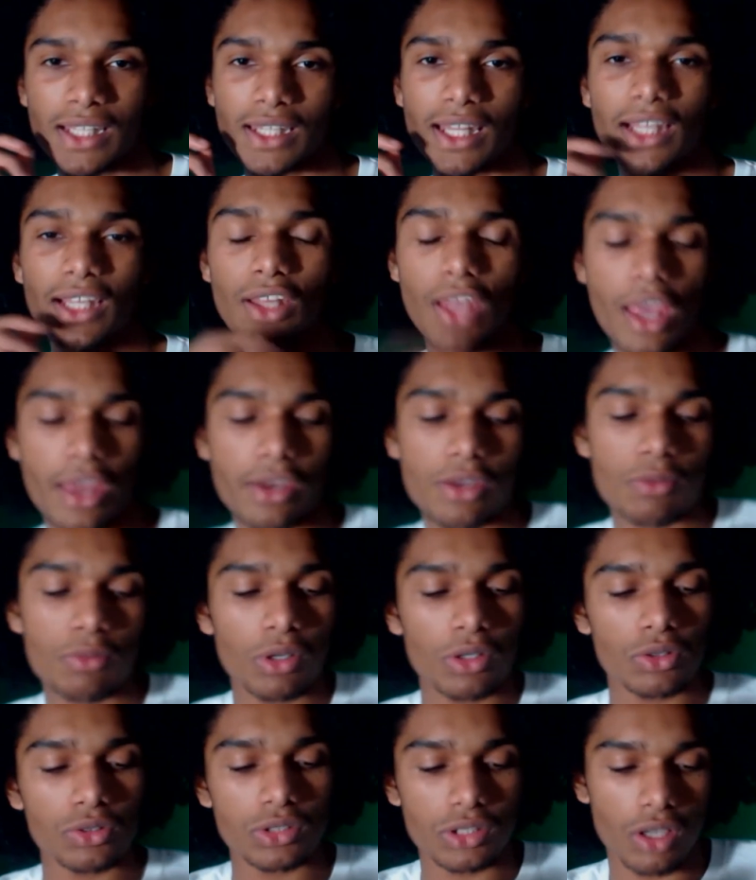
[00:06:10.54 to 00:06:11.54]
That
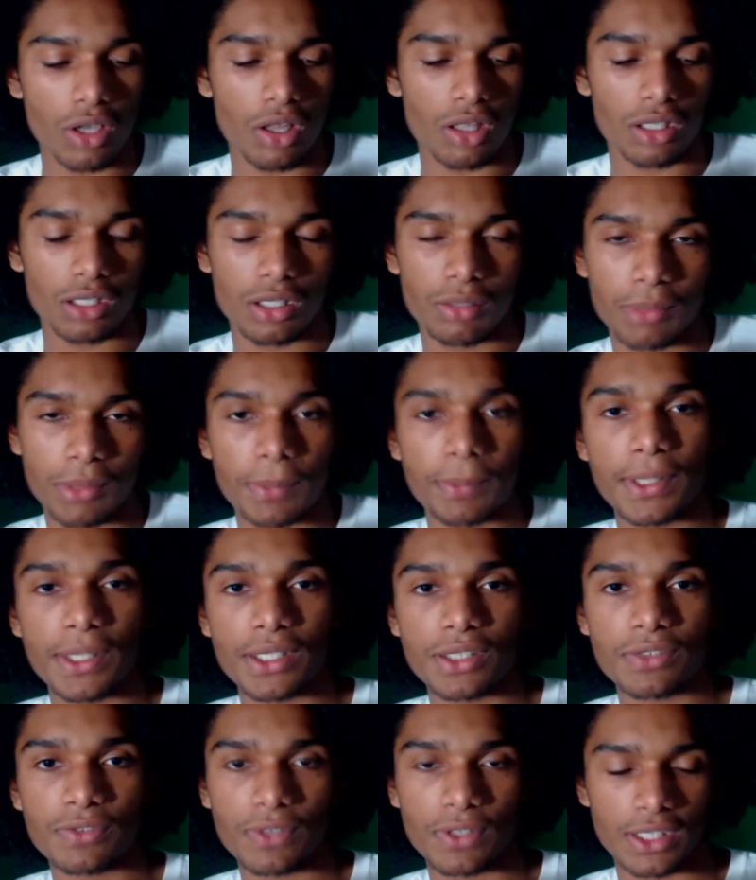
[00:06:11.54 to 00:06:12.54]
anyone who's calling him a
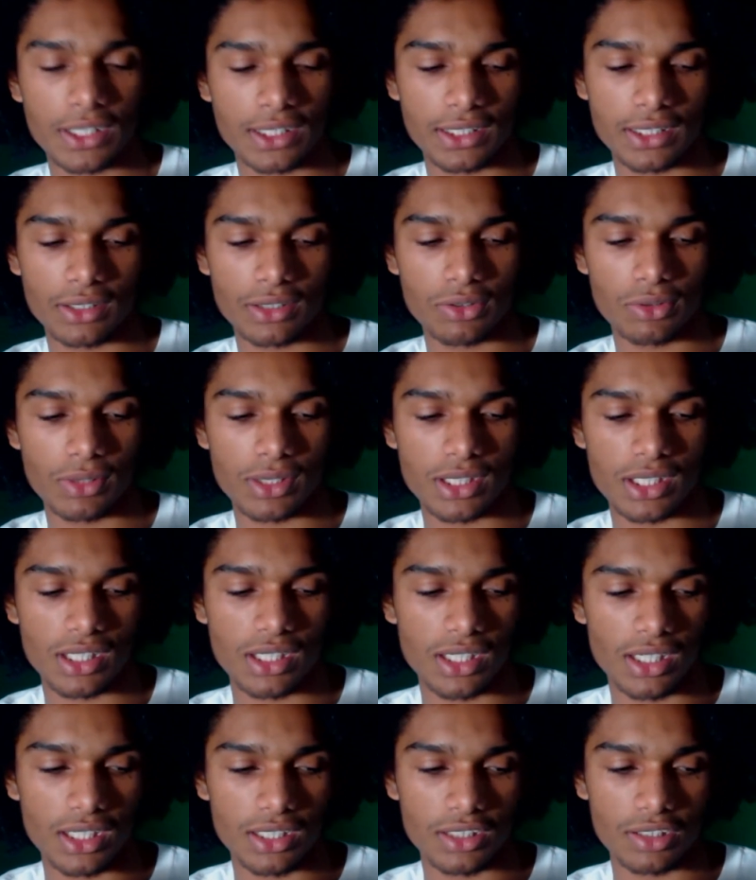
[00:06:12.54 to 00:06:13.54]
bitch for this
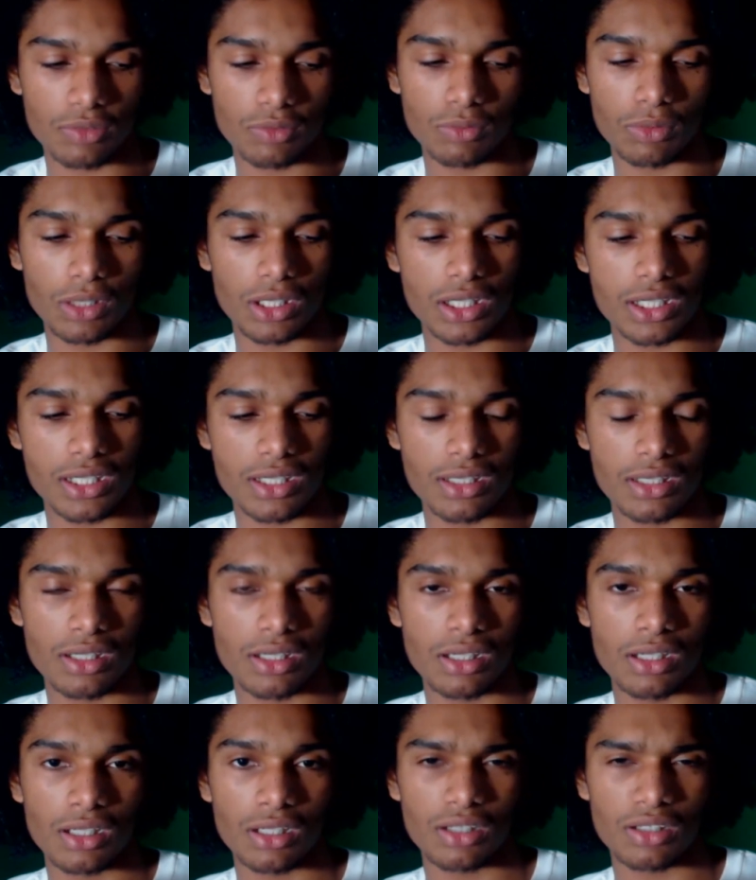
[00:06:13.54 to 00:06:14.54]
situation, it's really
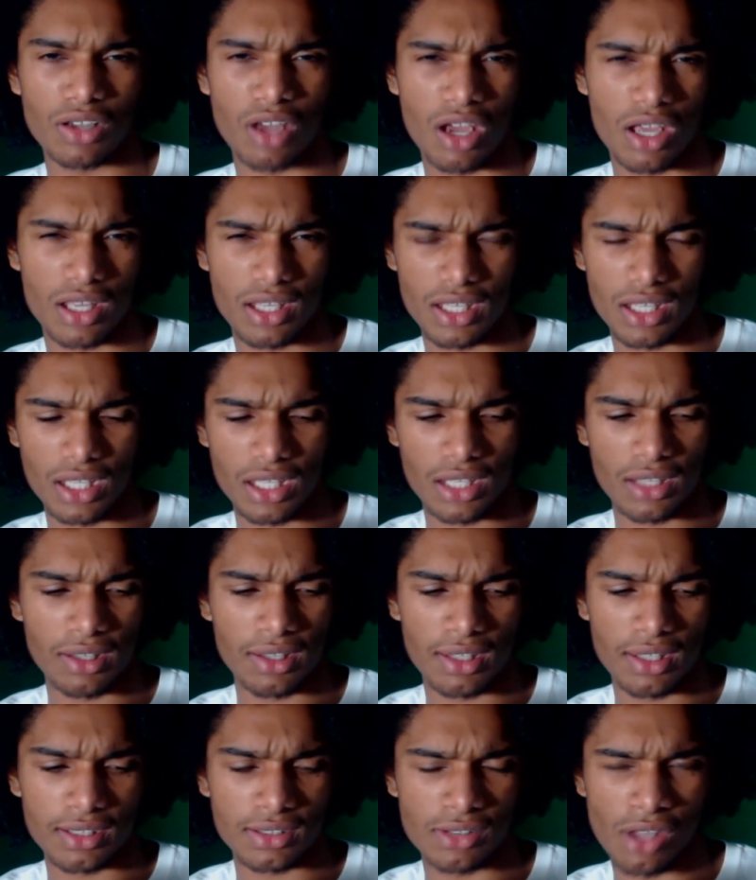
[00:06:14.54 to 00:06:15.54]
not,
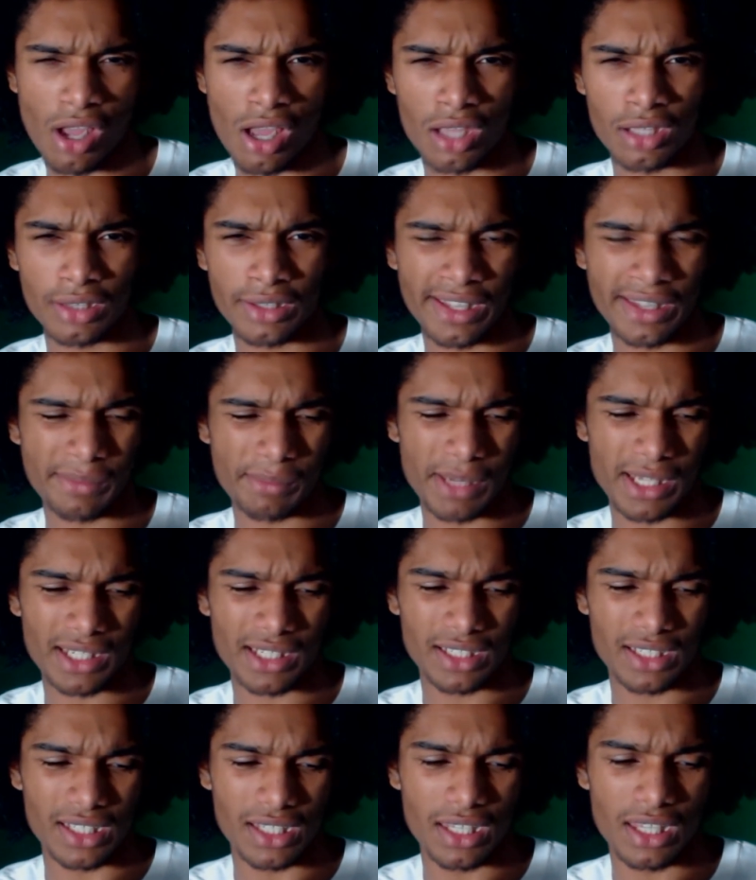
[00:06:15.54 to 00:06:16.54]
he's not, like, my
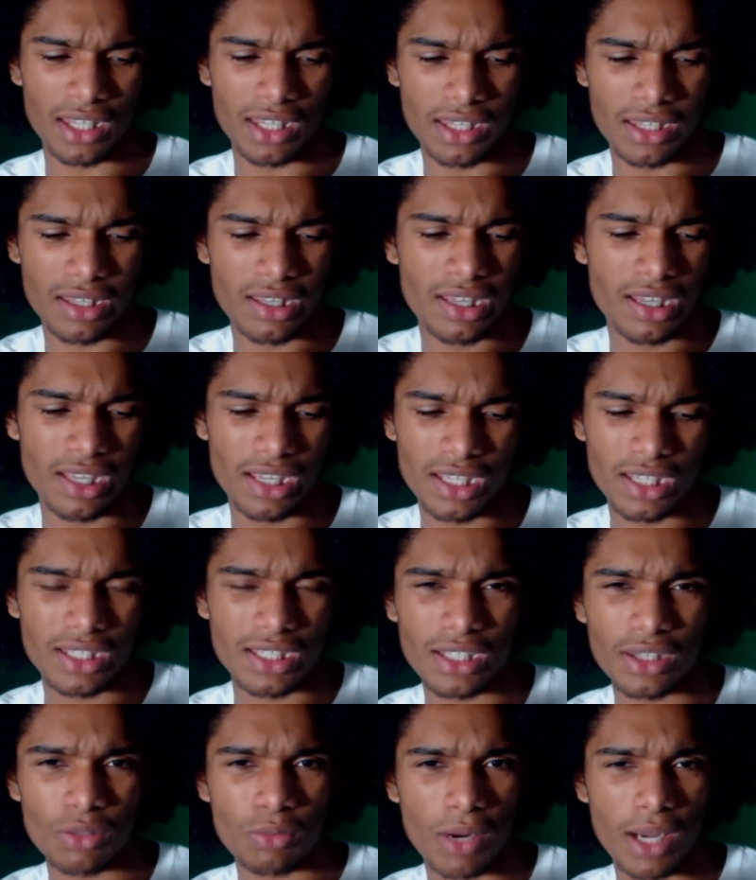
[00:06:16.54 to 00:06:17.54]
nigga, he
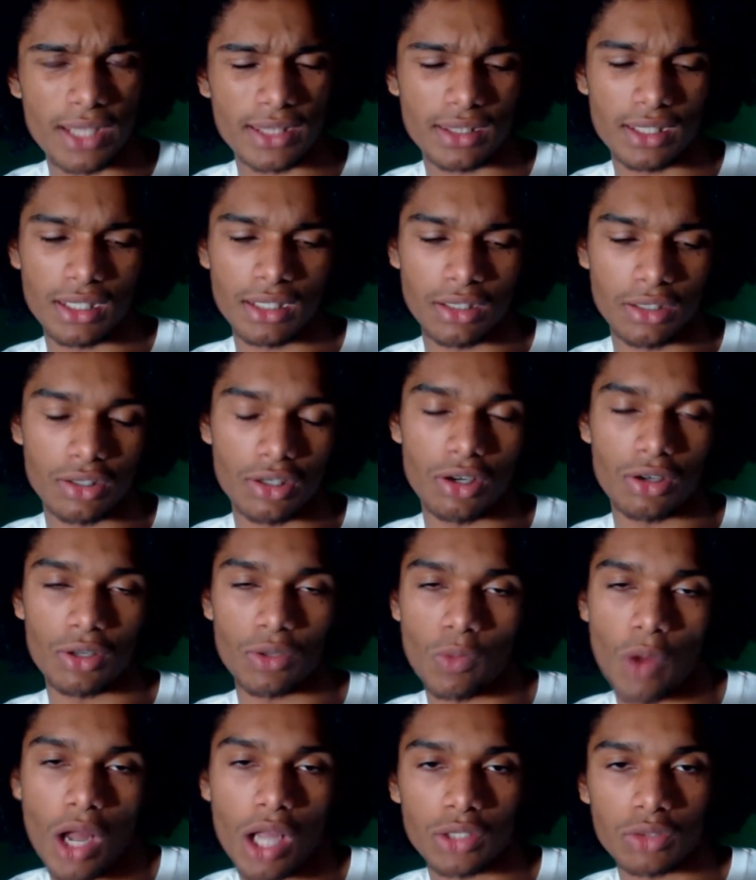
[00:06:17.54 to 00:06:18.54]
did the right thing, you know, he
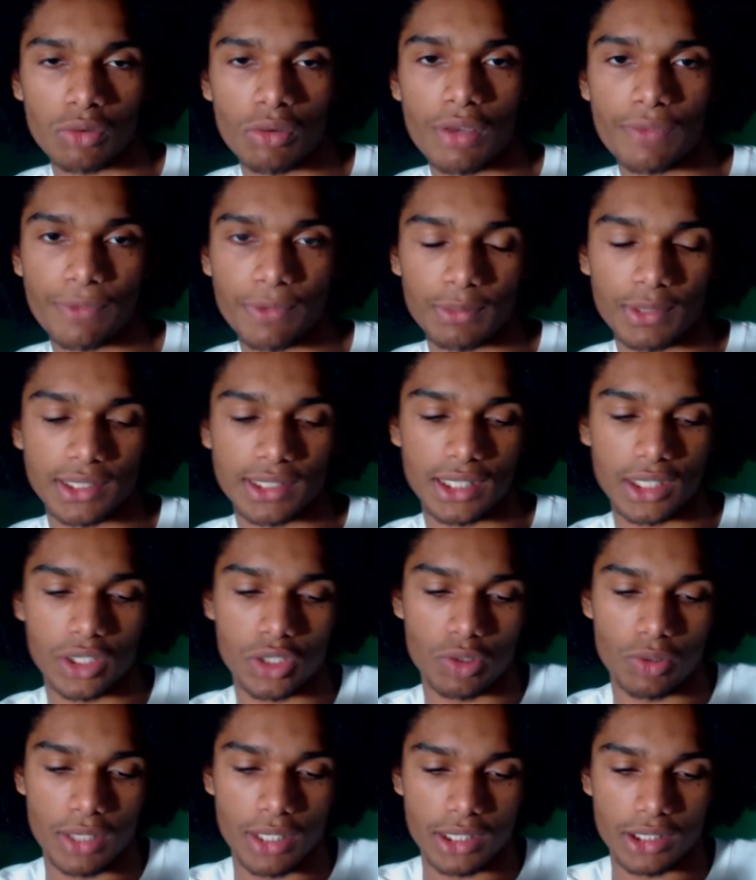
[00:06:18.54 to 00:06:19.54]
walked away from the
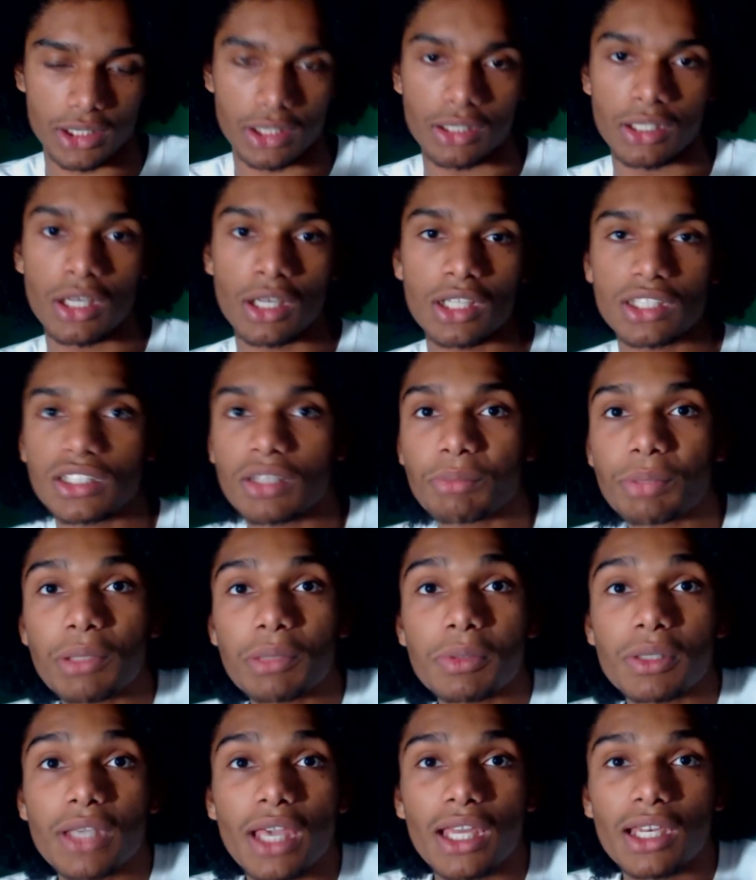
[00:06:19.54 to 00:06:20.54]
situation. Some
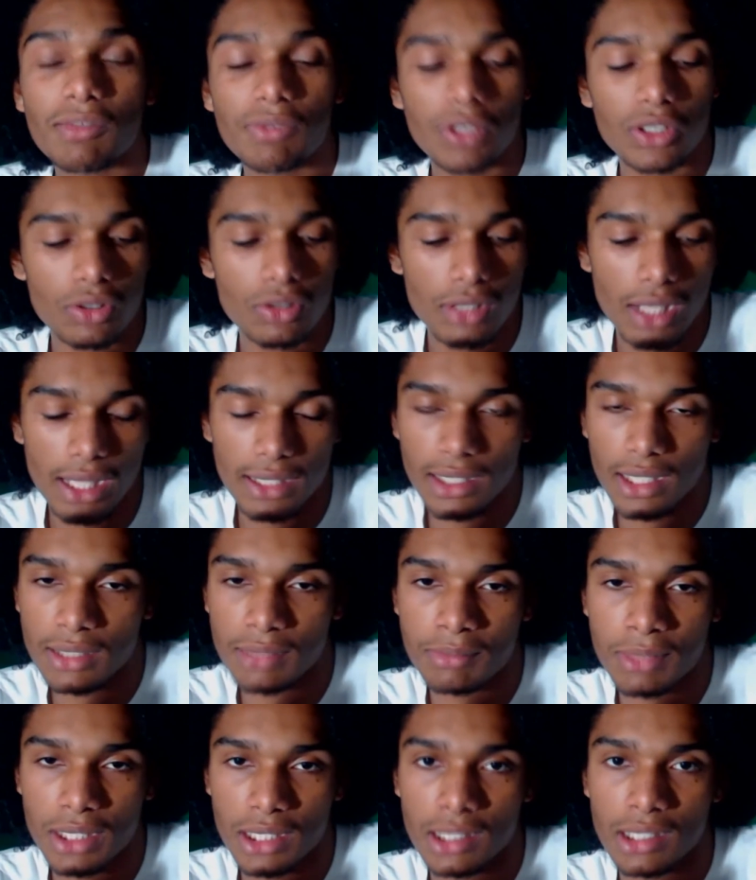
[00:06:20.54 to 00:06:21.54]
people can't even do that,
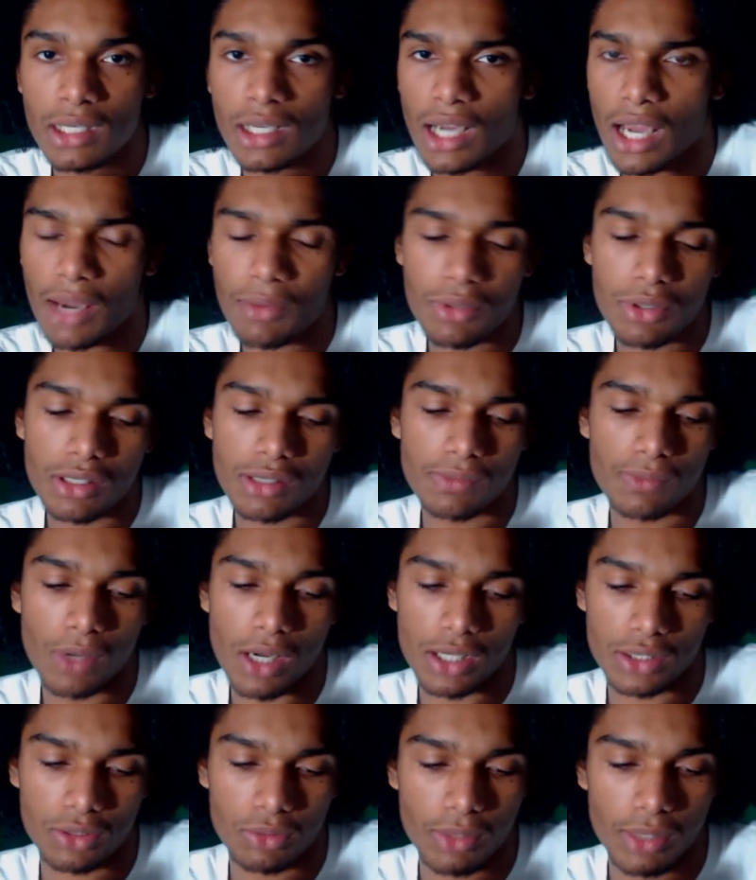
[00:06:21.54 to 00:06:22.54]
like me. I wouldn't have
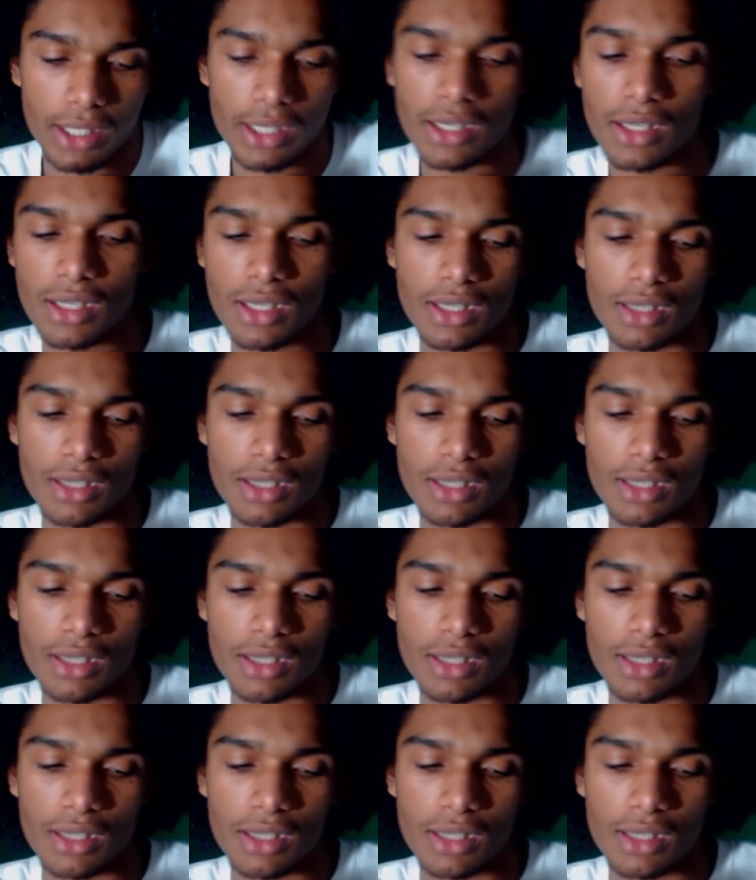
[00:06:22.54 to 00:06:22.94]
walked away.